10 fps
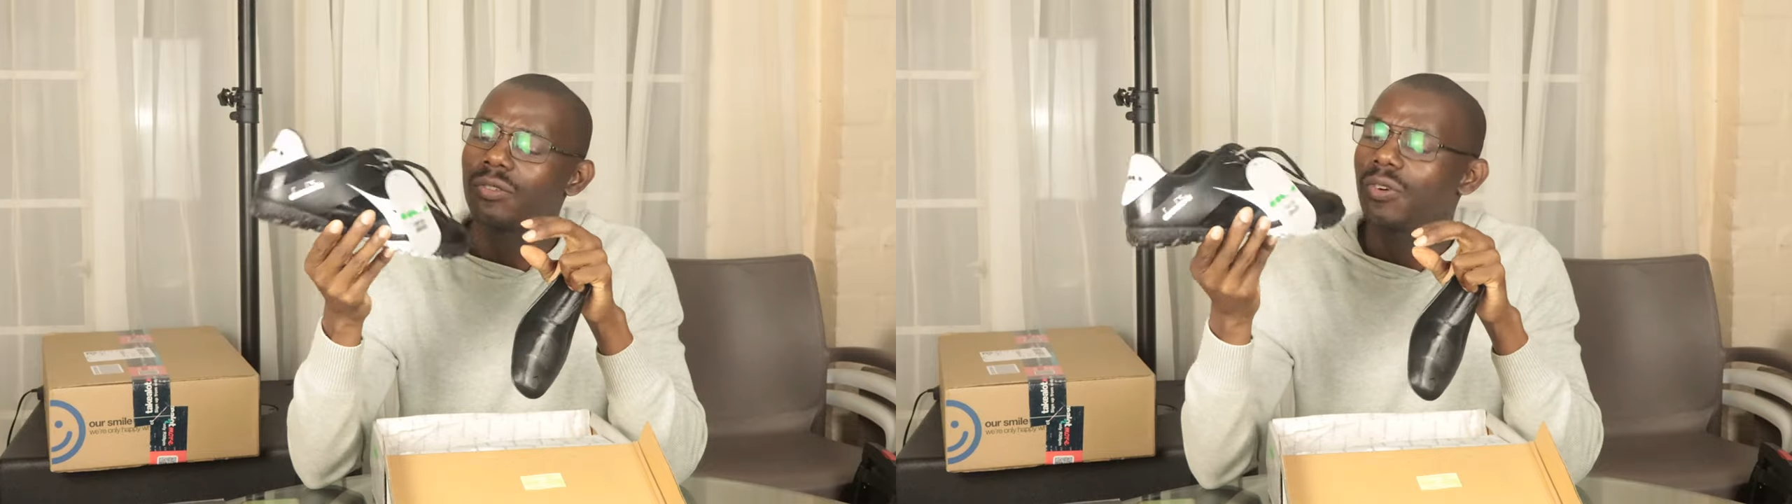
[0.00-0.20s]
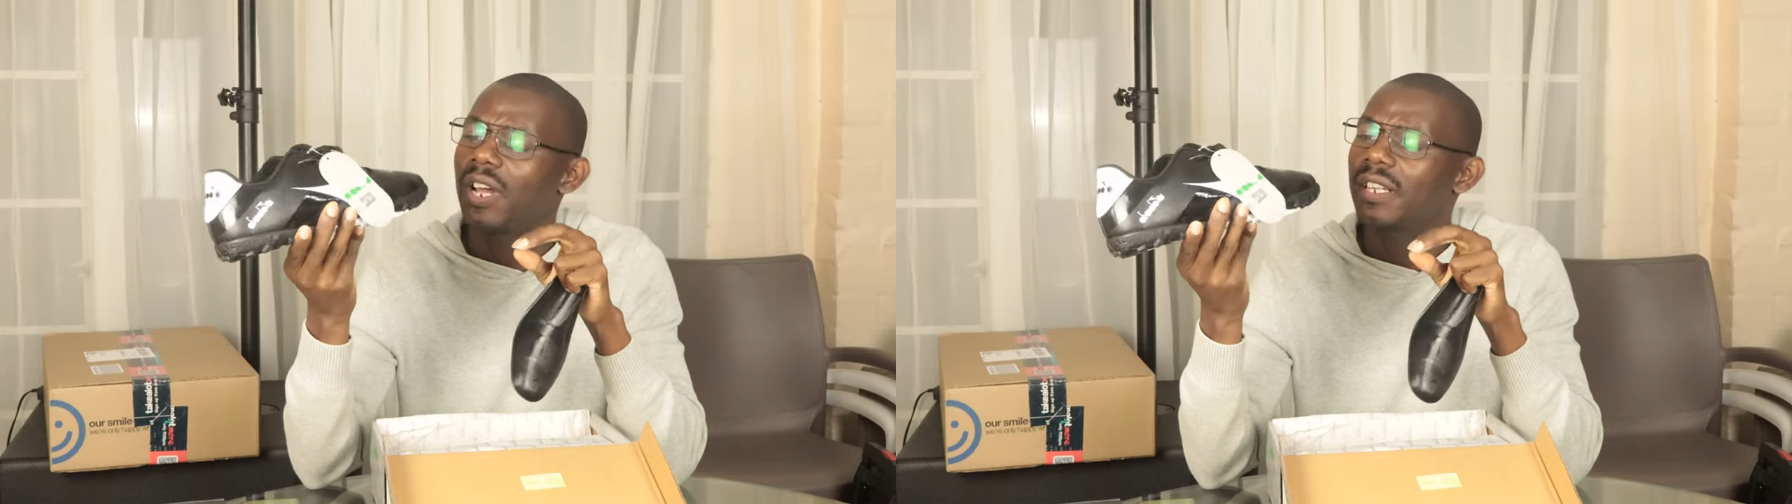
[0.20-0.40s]

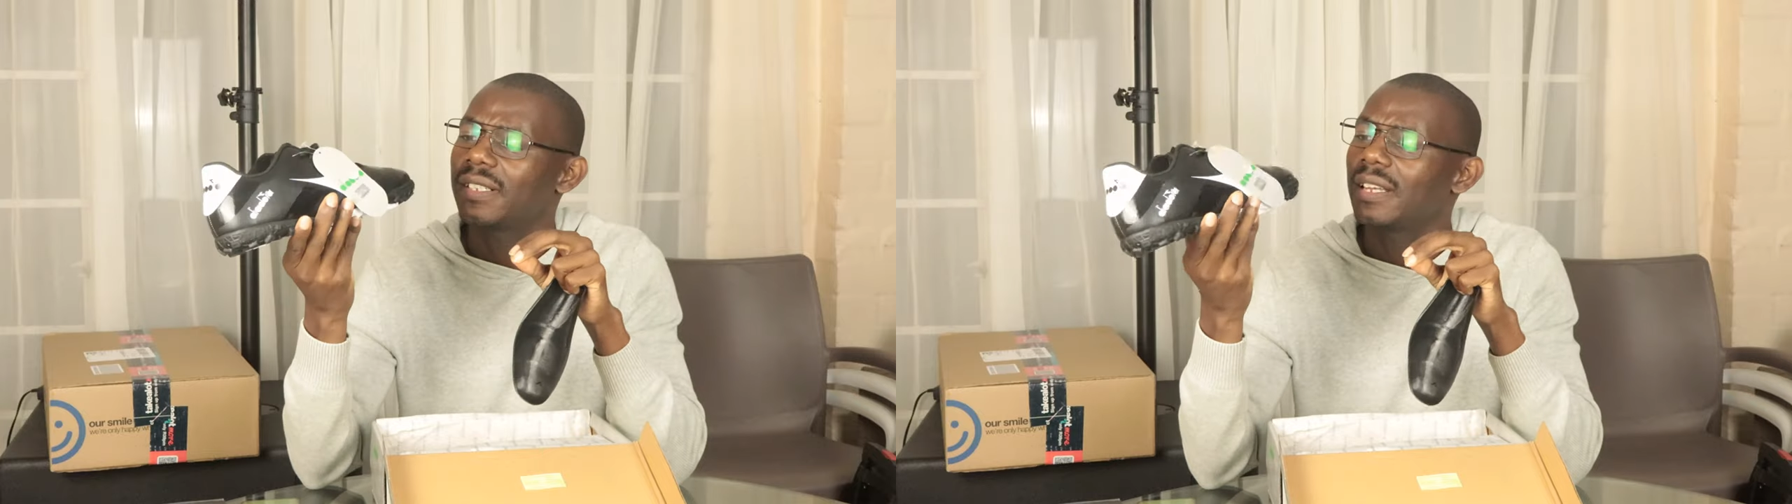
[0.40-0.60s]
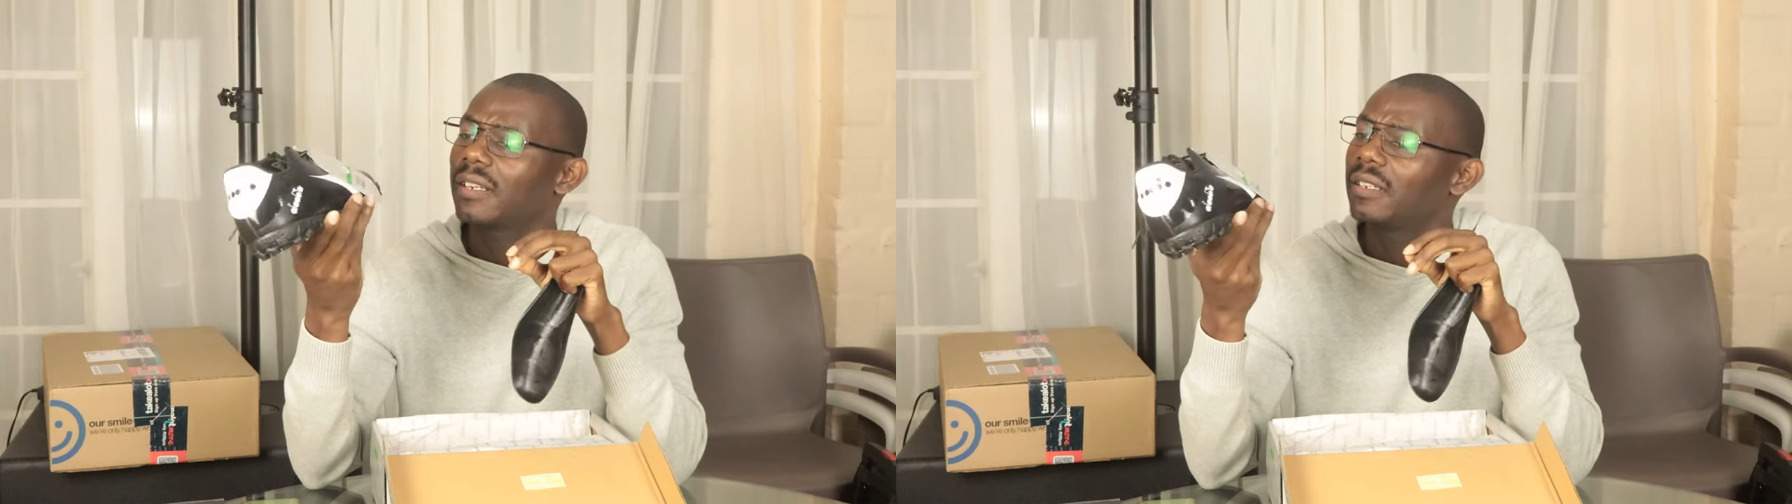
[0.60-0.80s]
so I
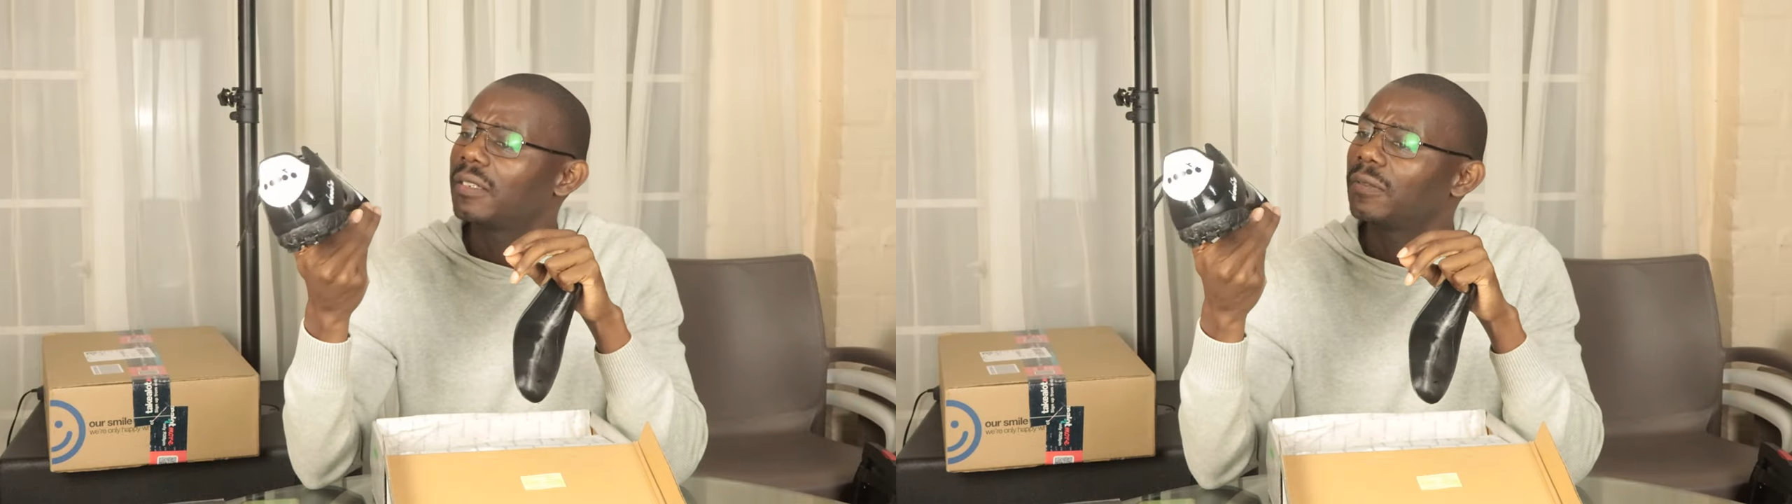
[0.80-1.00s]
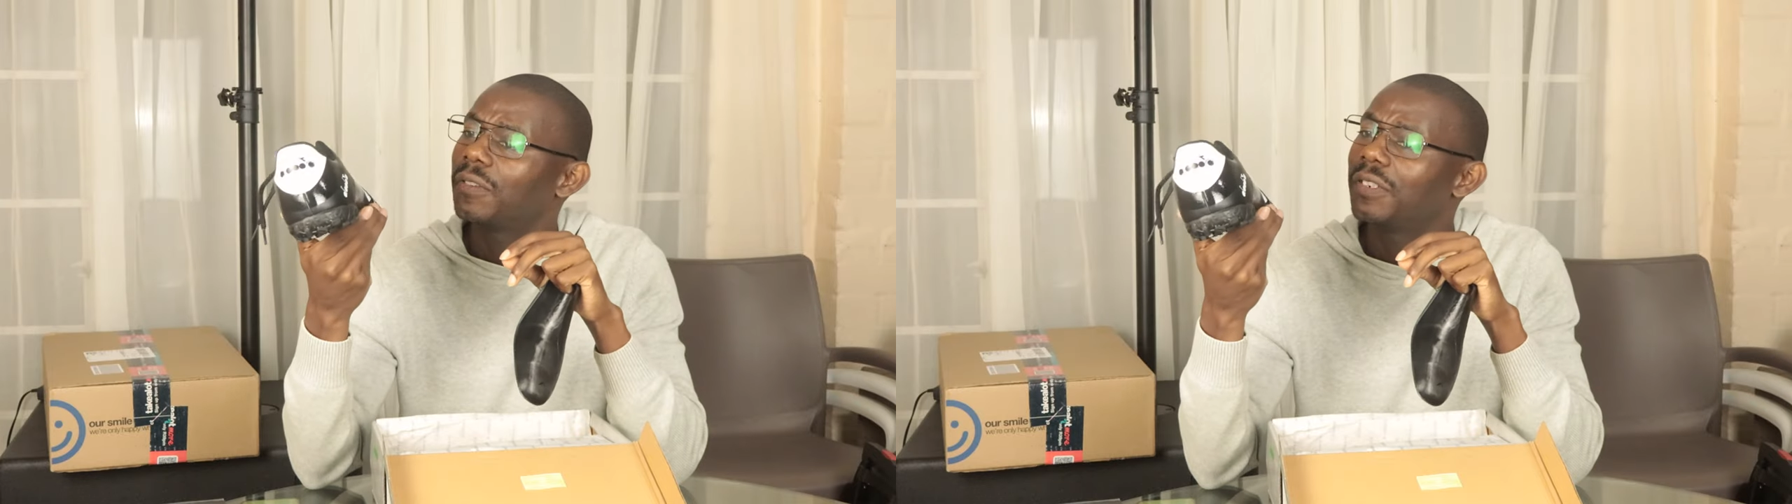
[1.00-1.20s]

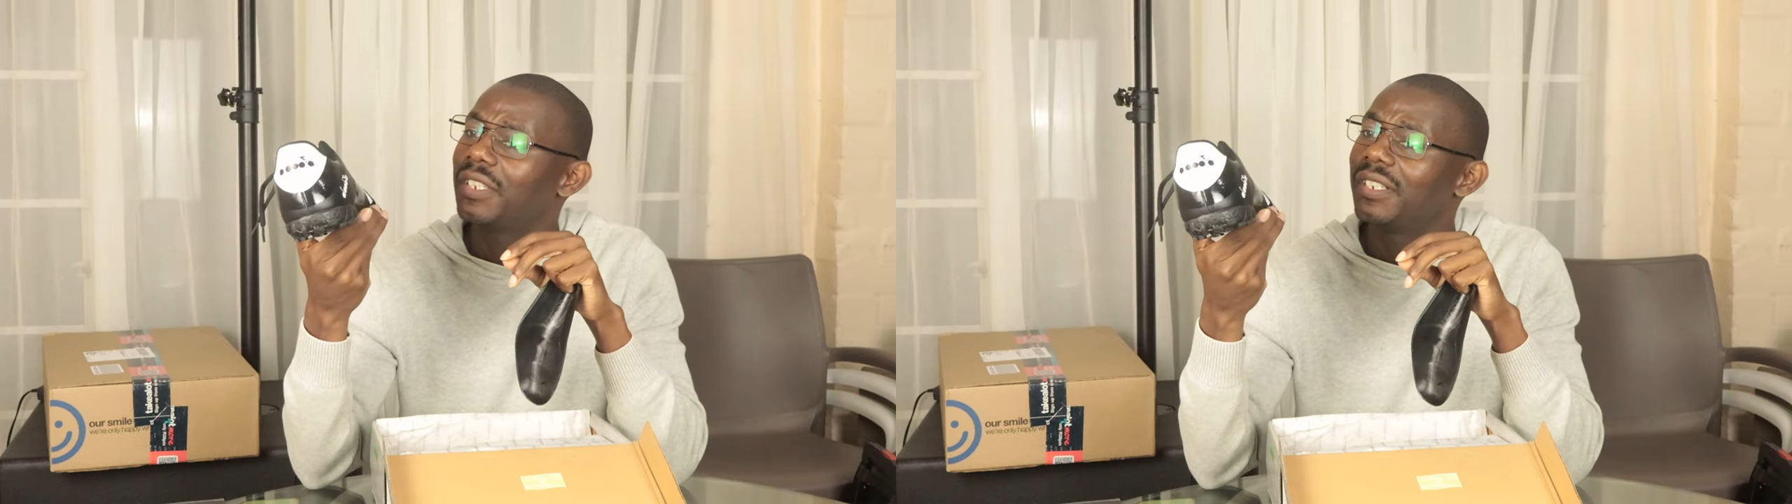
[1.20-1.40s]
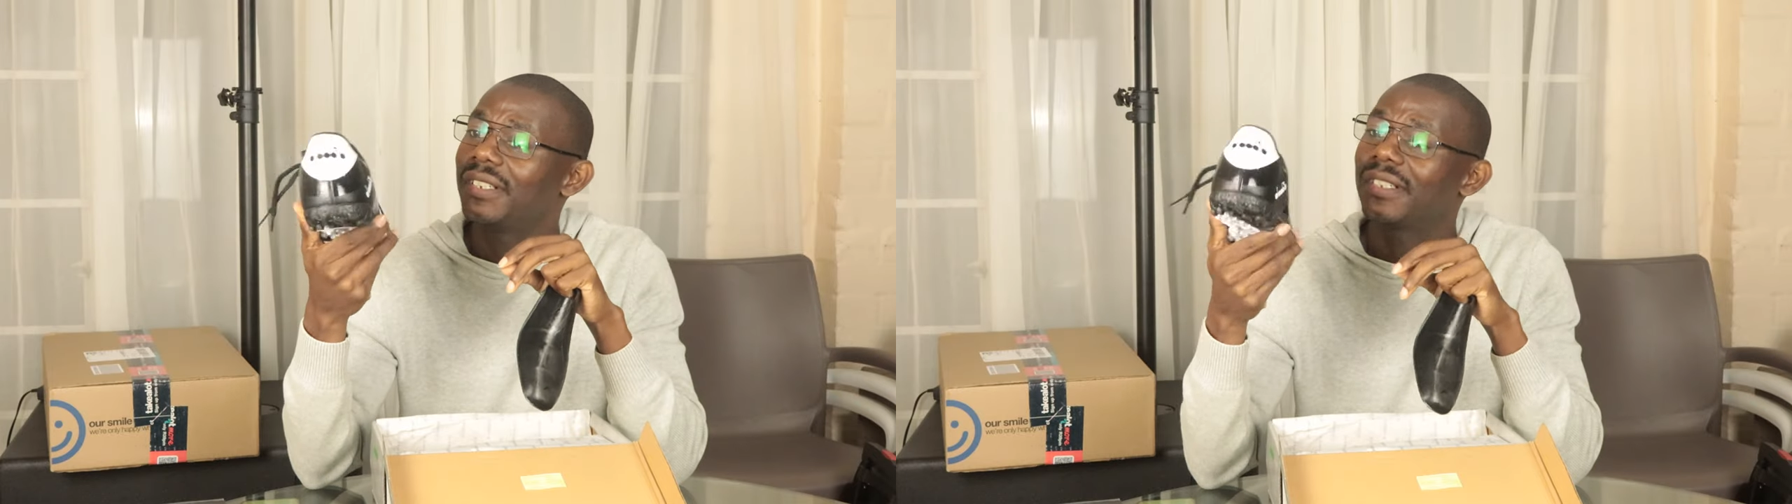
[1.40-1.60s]
settled for
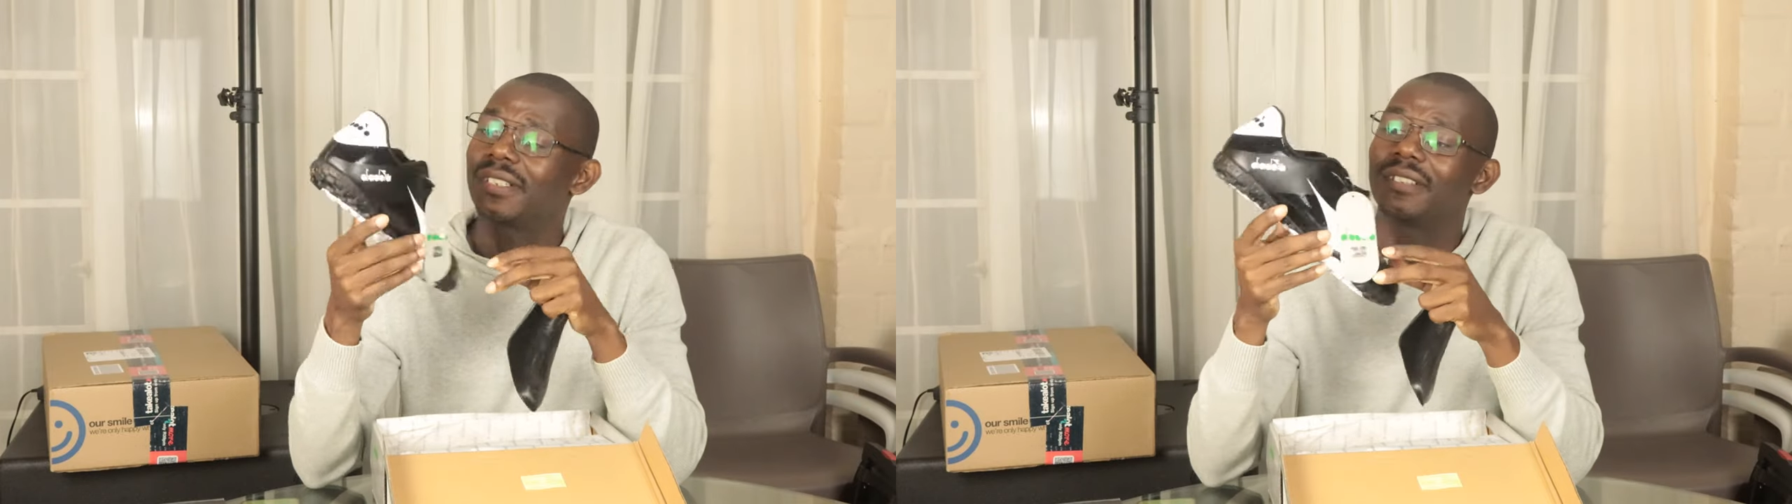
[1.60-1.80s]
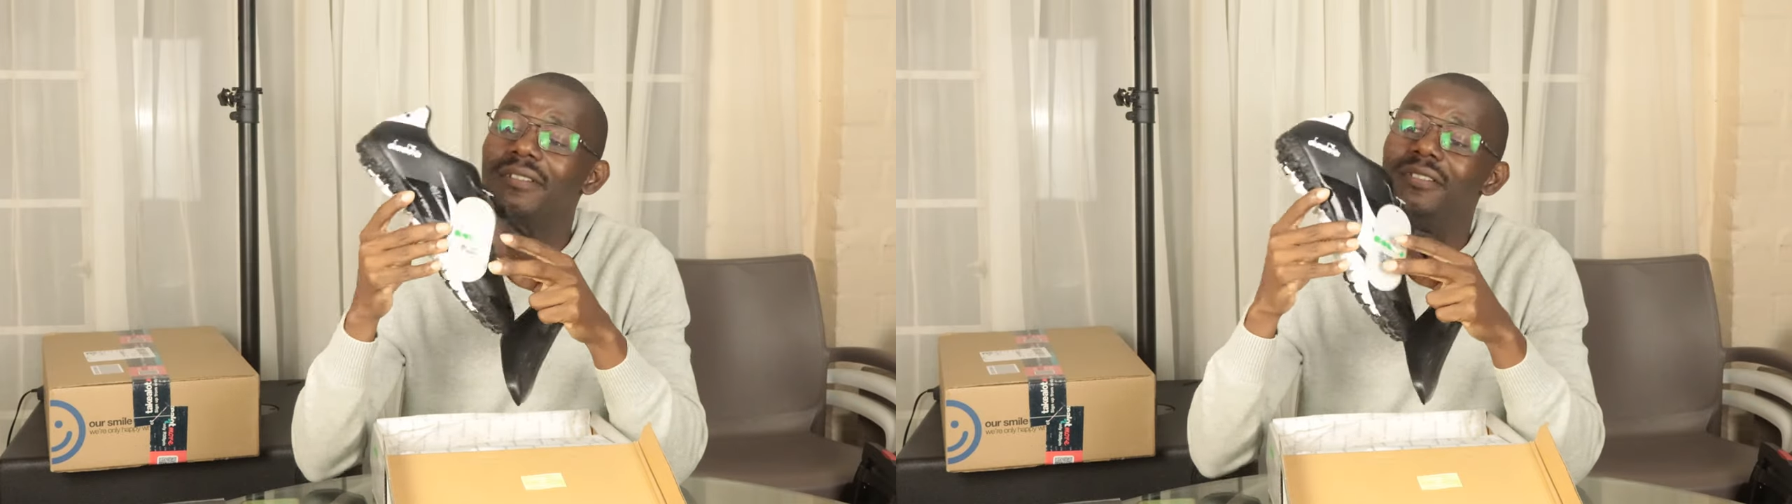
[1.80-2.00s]
these.